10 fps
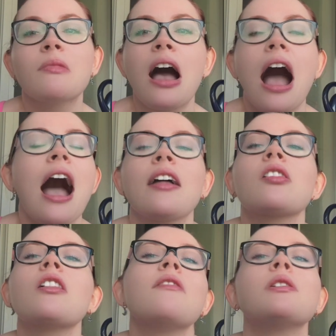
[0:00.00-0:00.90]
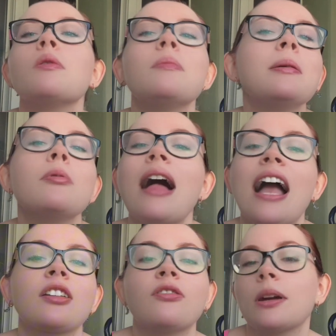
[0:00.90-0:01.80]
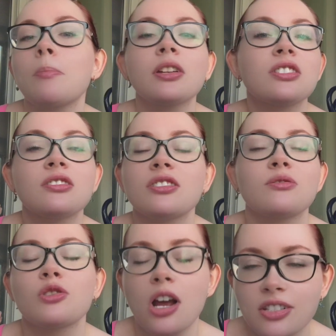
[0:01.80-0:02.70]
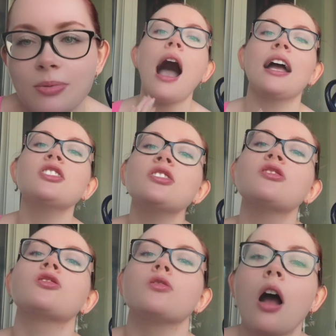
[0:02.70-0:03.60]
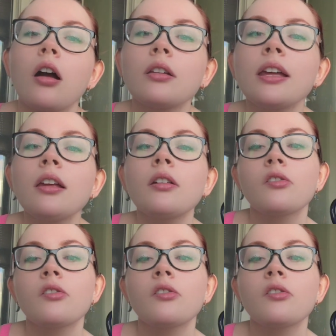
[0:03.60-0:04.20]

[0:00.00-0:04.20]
I love it when people act free, but trust me, I just strongly